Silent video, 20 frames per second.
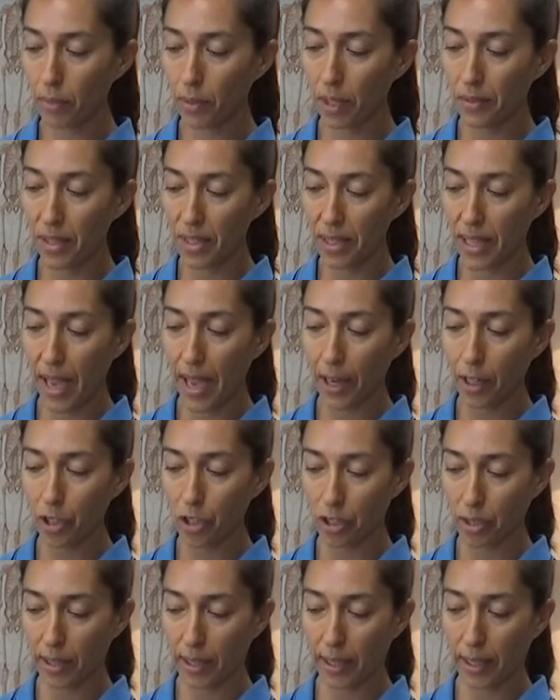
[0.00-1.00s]
this
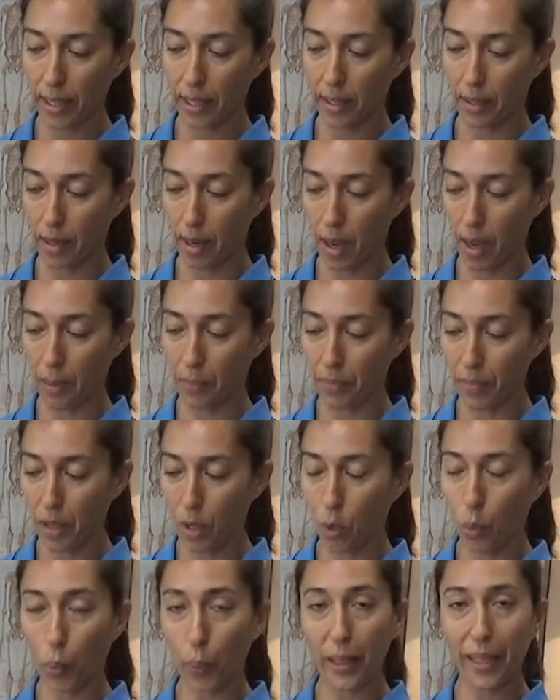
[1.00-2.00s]
actually can
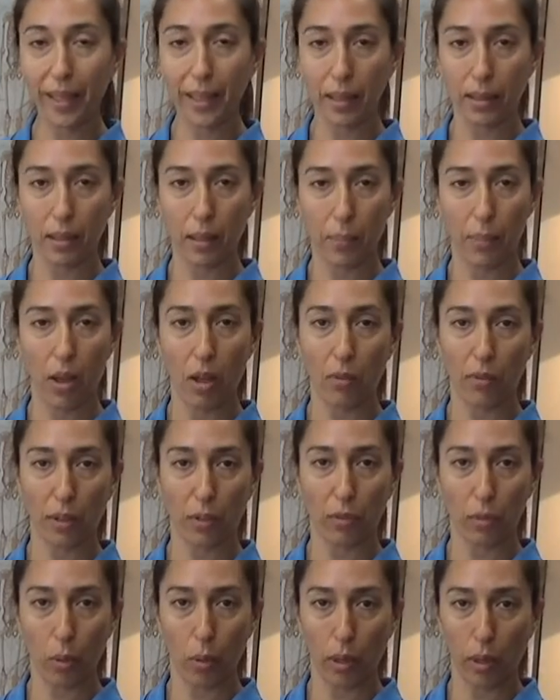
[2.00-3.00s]
weaken the
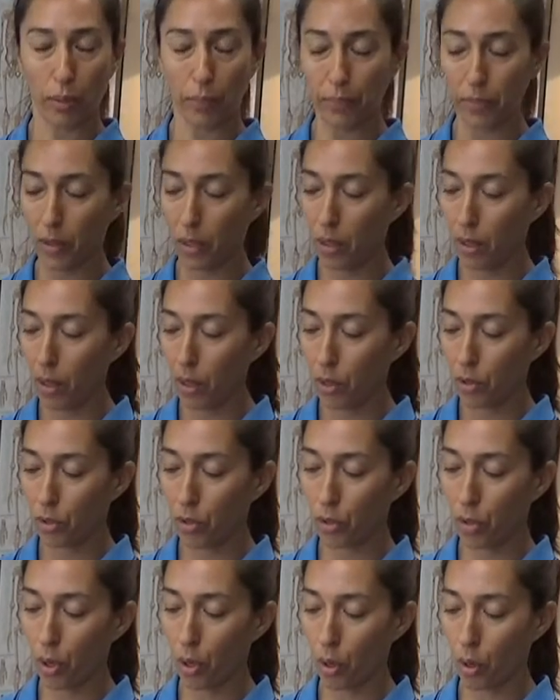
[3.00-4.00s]
pelvic floor.
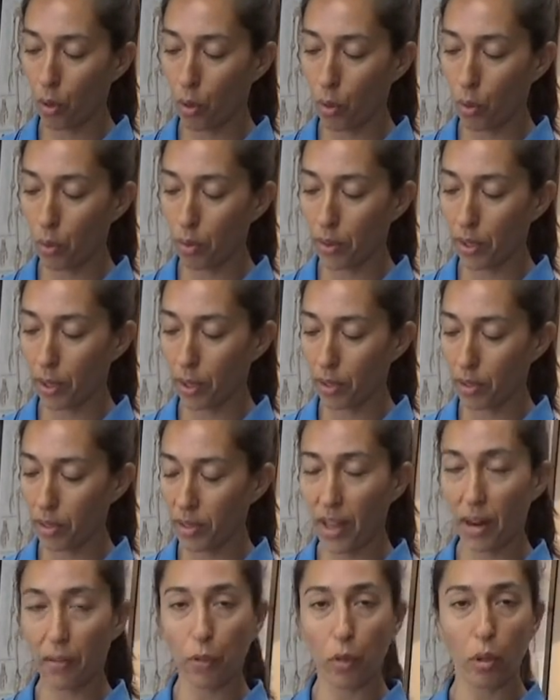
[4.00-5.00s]
So there are
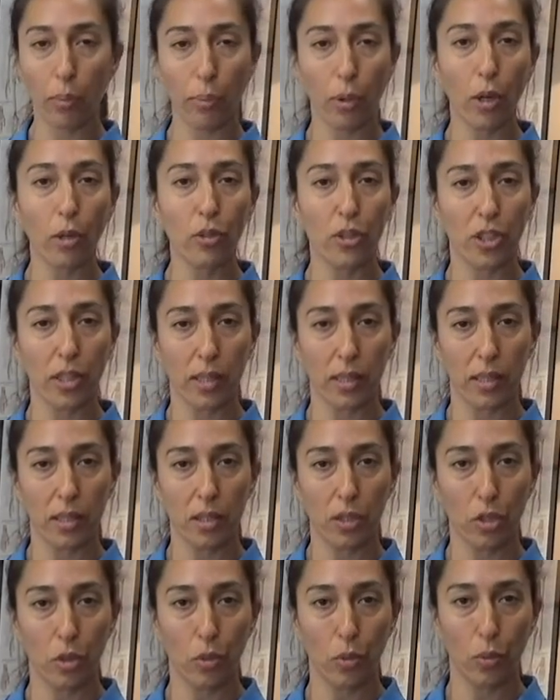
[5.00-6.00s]
several
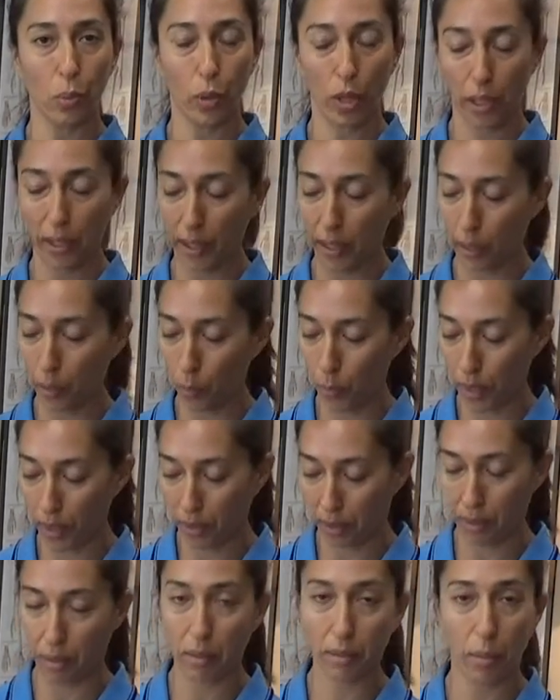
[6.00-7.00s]
approaches to working
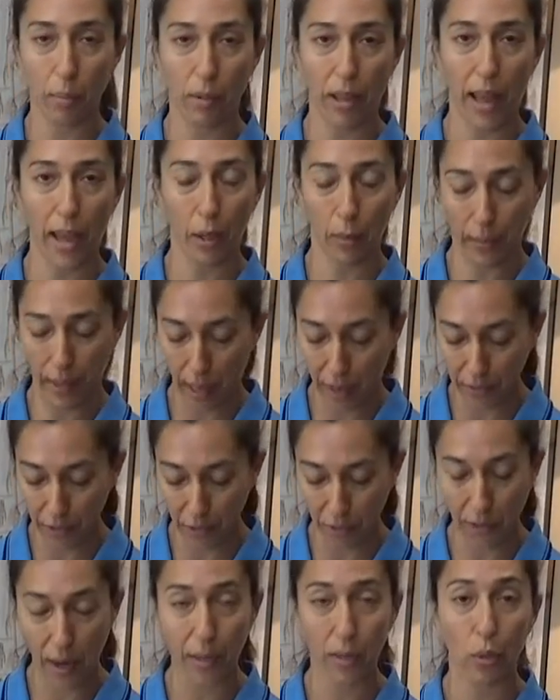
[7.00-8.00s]
with the bladder. We have
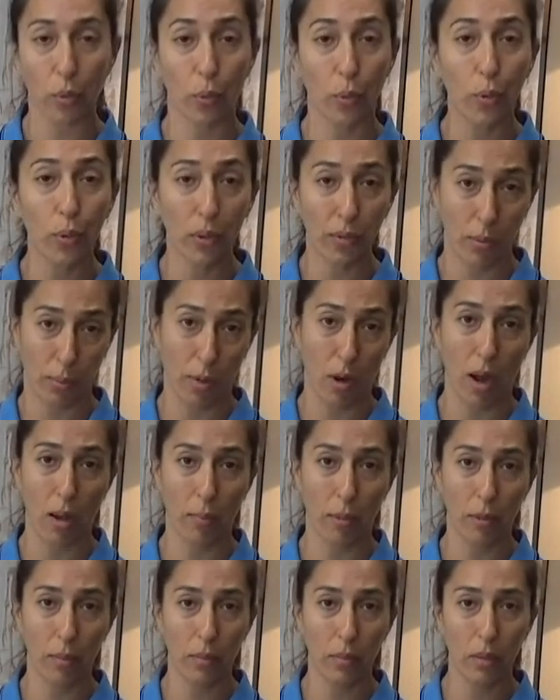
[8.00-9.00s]
to find the root of the
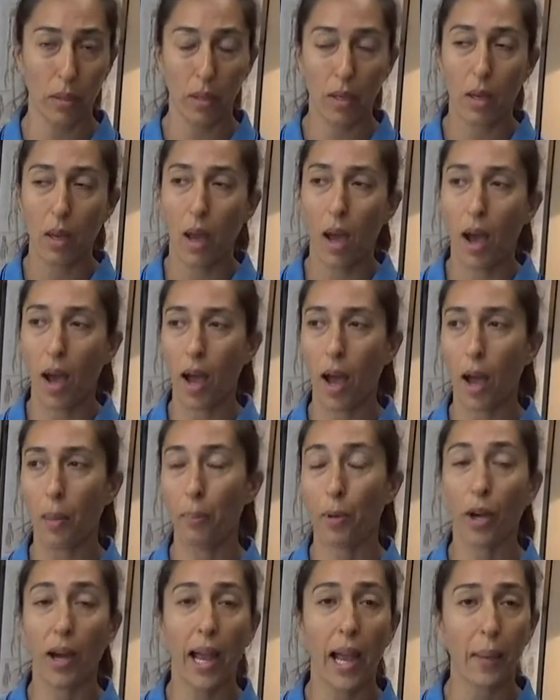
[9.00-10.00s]
problem,
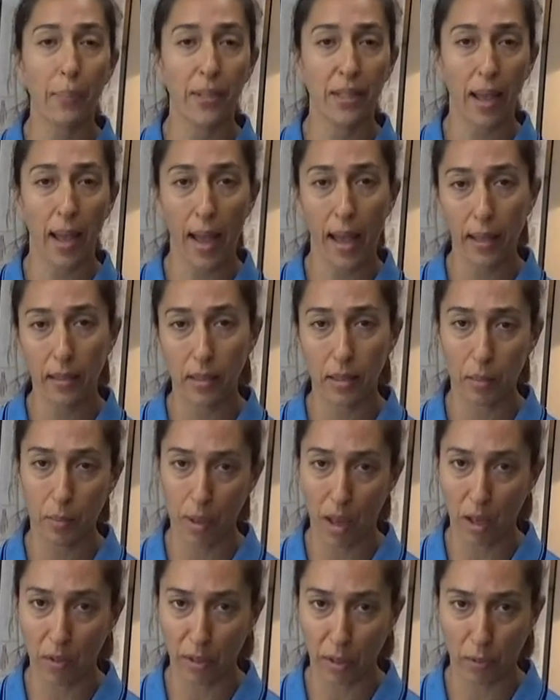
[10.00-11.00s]
perhaps add some
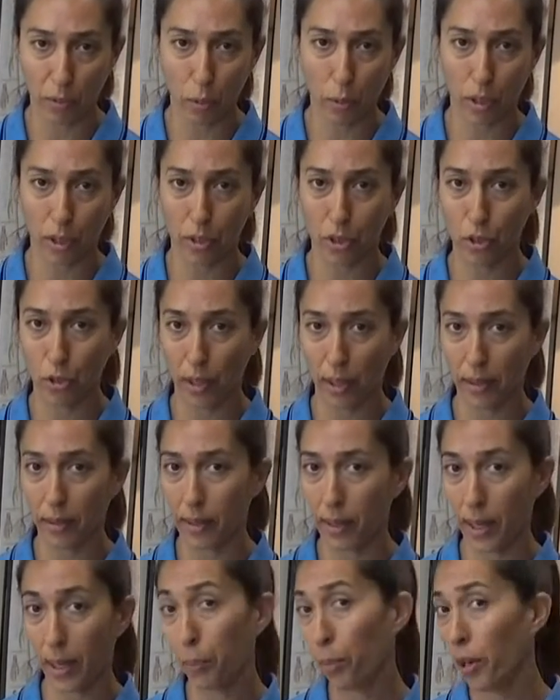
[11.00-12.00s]
pelvic floor
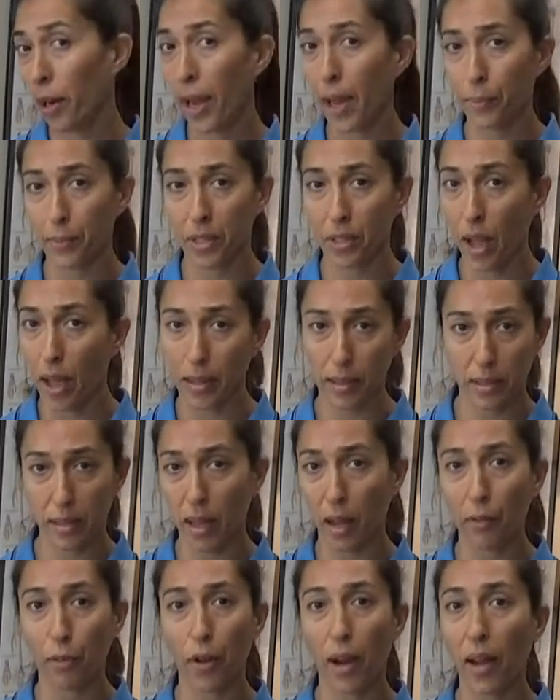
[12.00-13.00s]
strengthening, perhaps not, it's not for